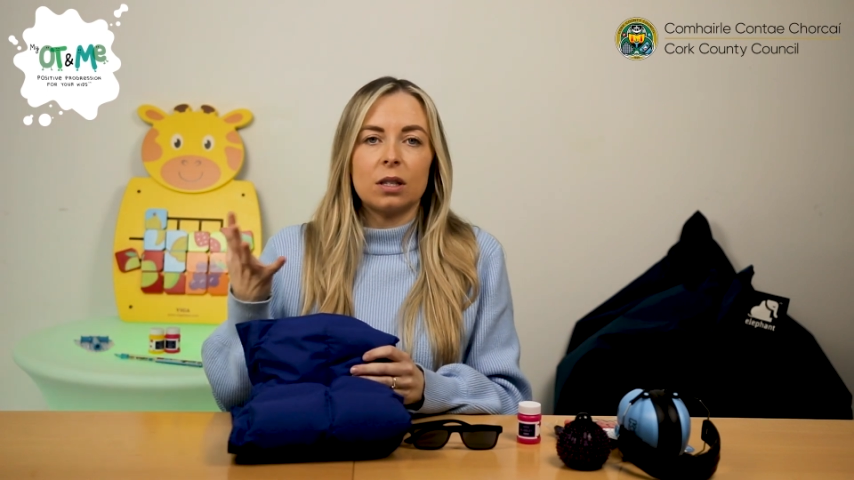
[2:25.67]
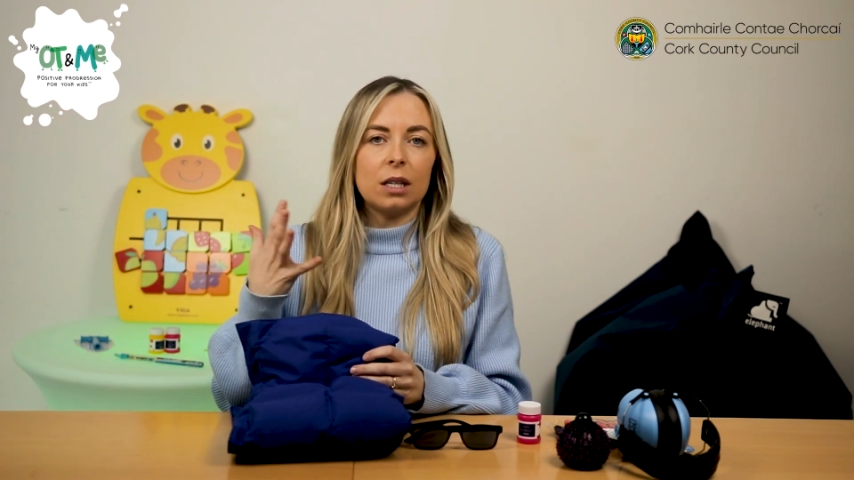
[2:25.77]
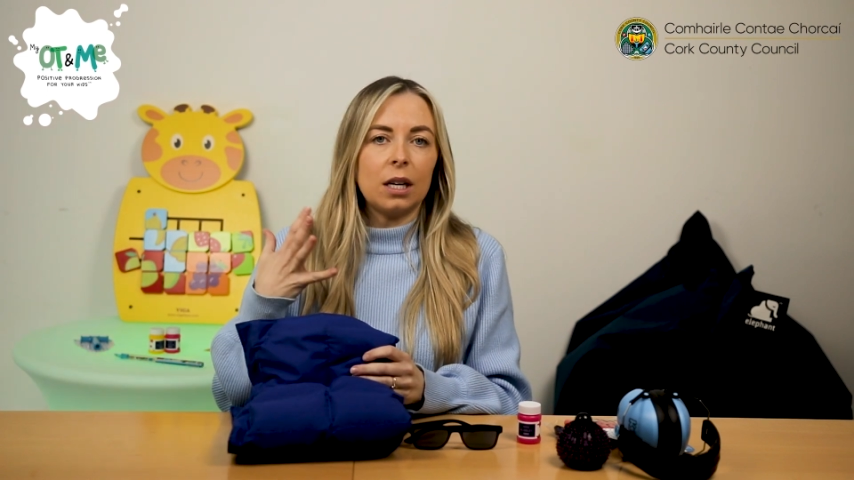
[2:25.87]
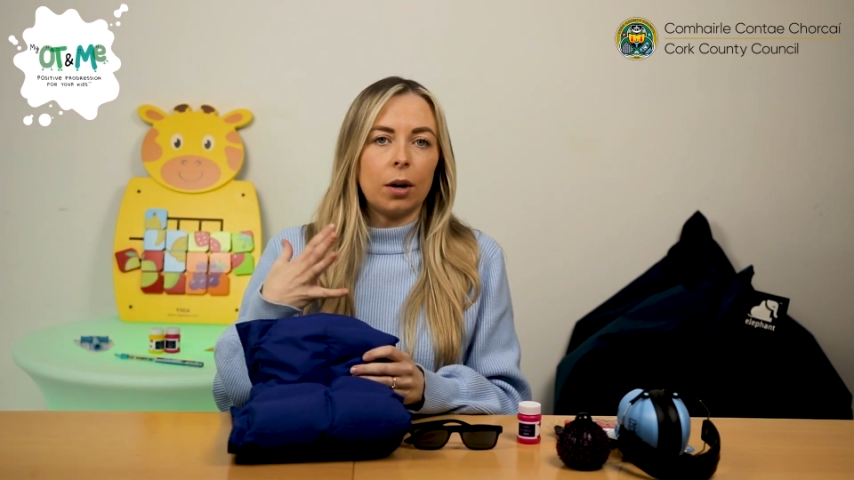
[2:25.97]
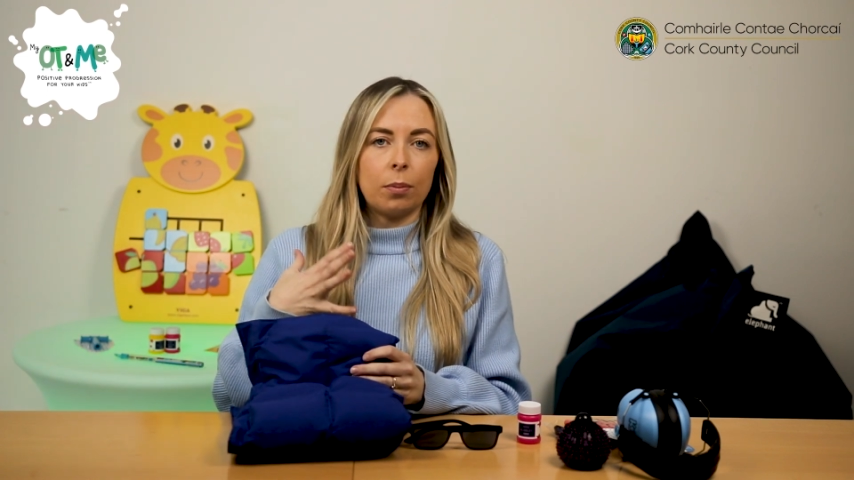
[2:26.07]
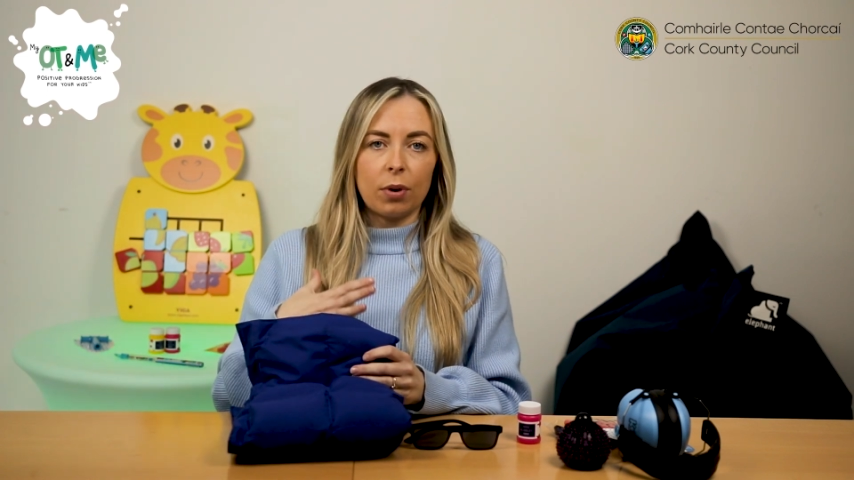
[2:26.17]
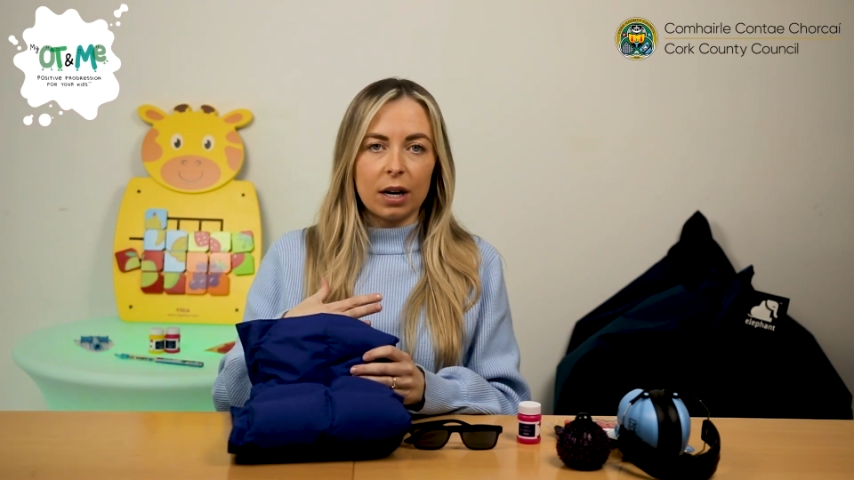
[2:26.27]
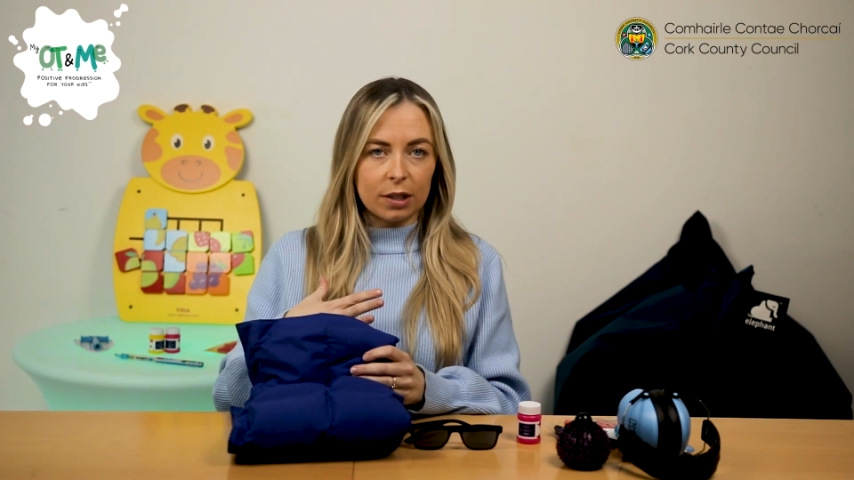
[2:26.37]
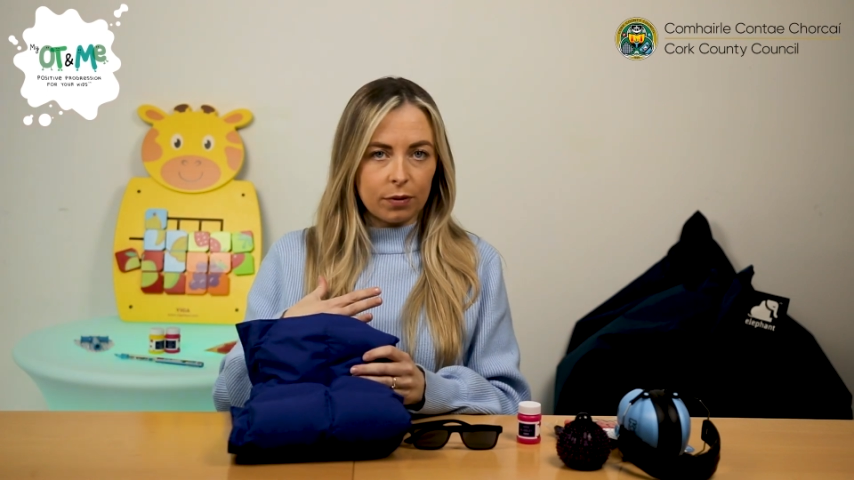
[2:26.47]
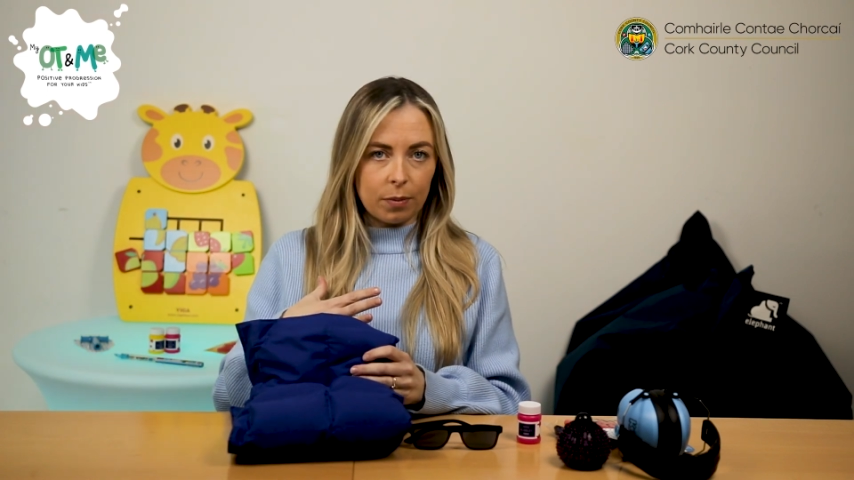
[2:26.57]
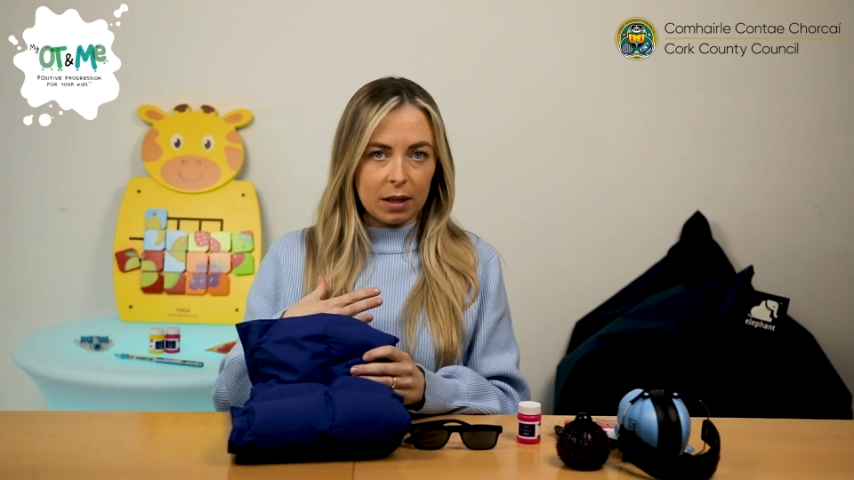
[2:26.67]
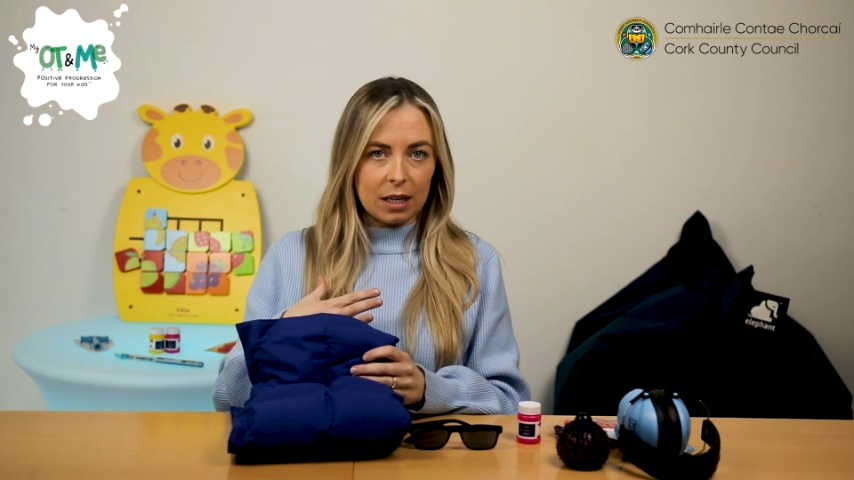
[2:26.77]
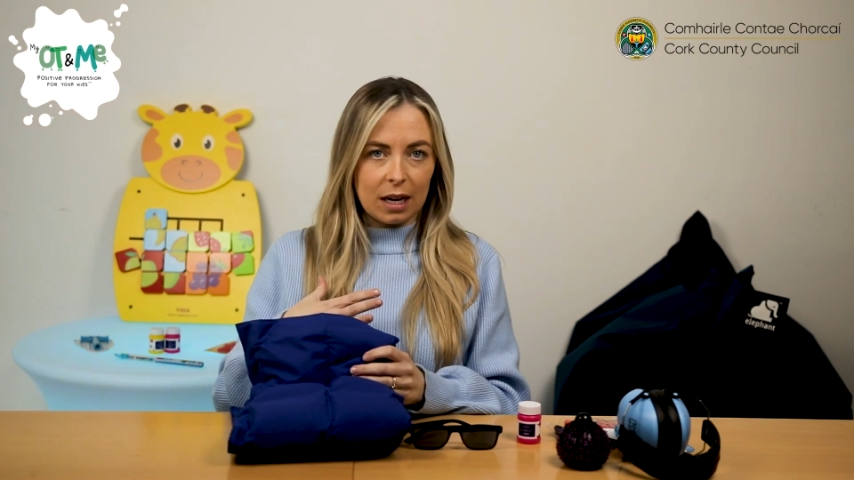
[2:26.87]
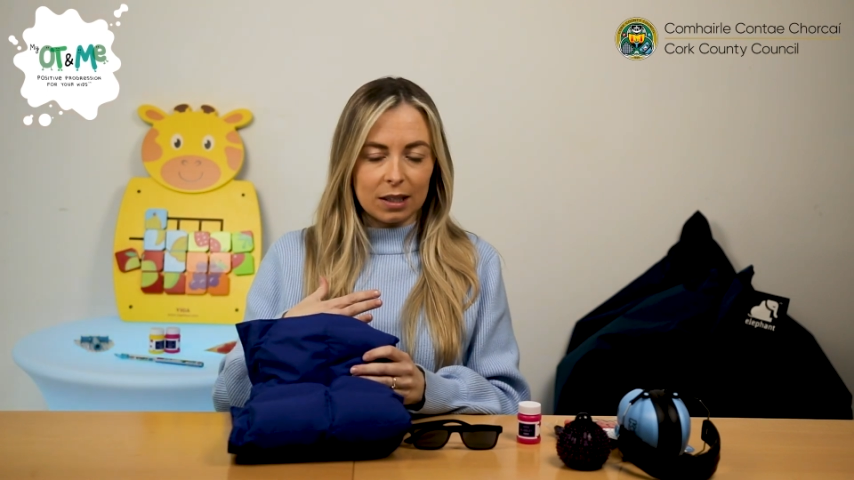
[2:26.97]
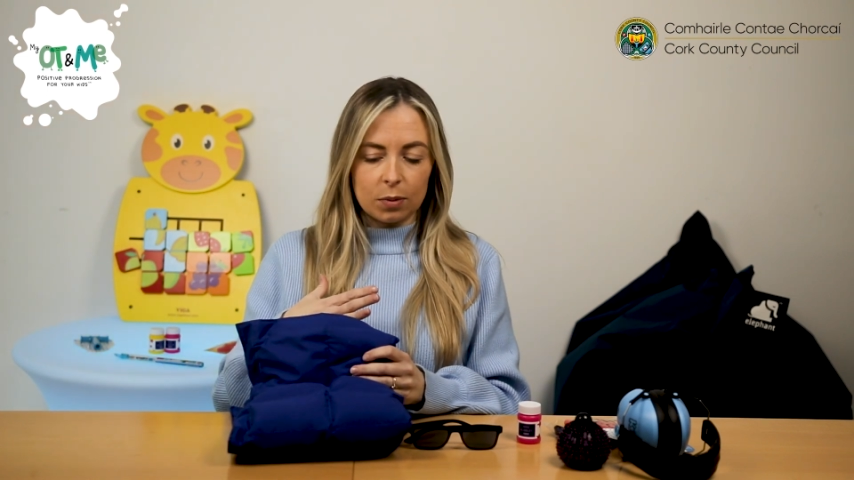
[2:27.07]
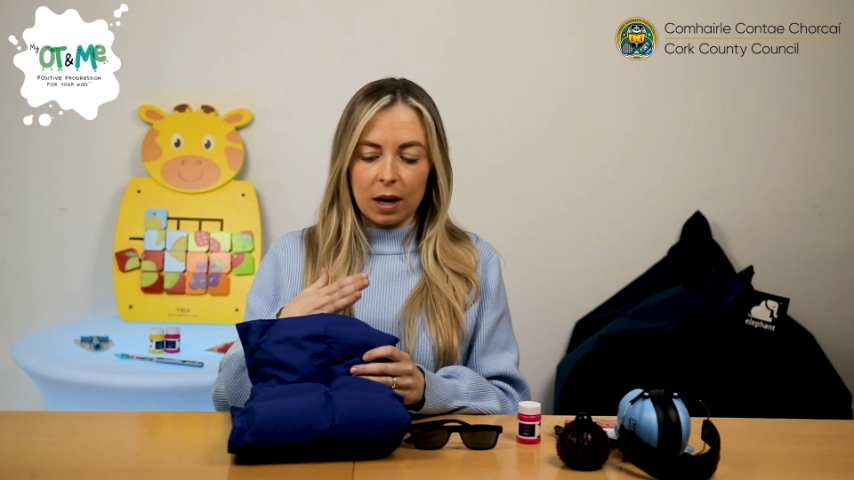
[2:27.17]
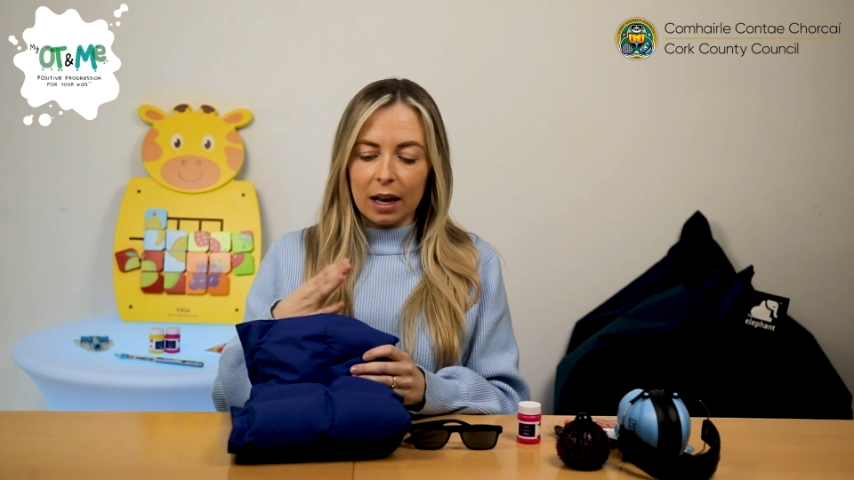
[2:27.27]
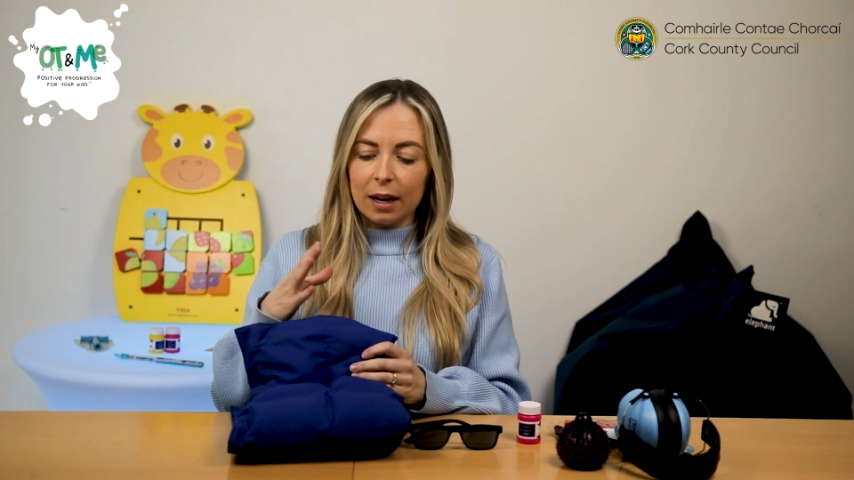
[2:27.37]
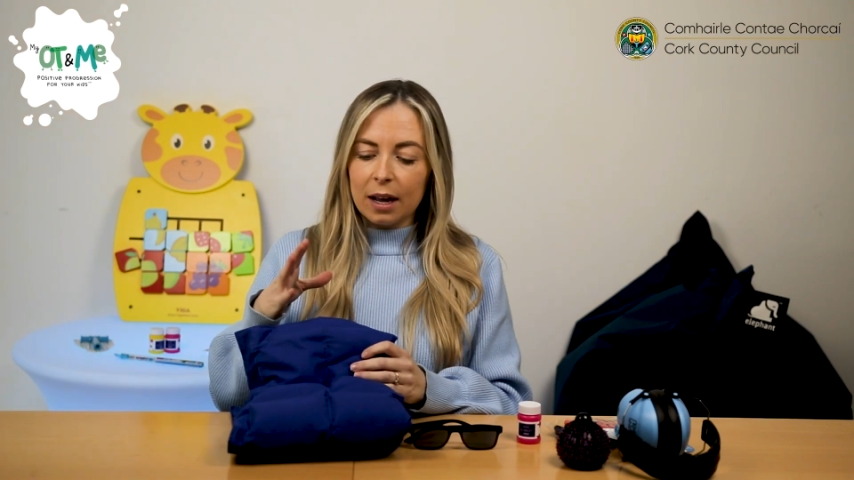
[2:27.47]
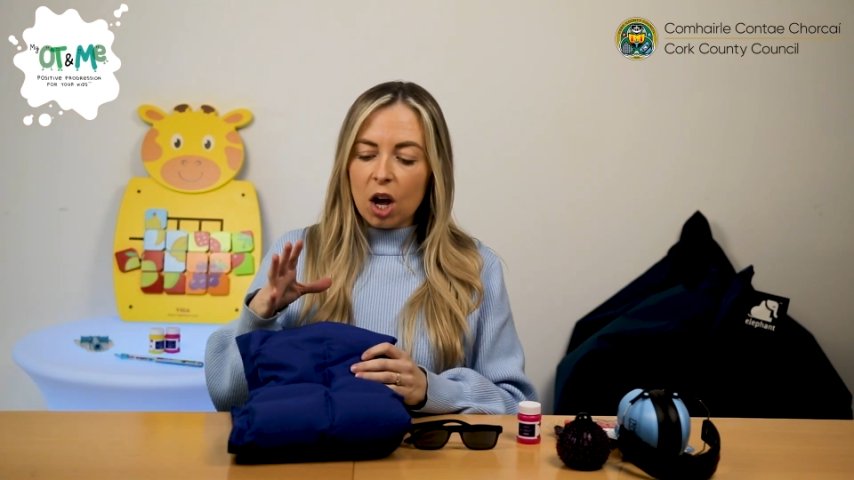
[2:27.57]
to decompress from the day as
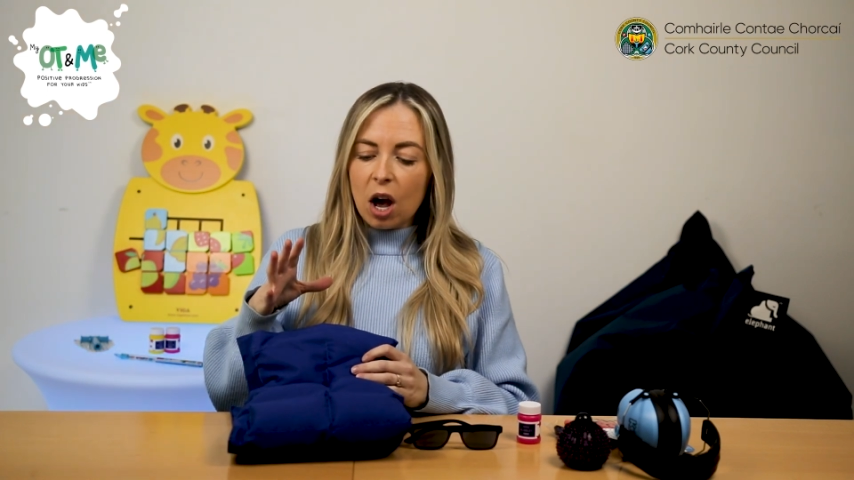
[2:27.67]
well.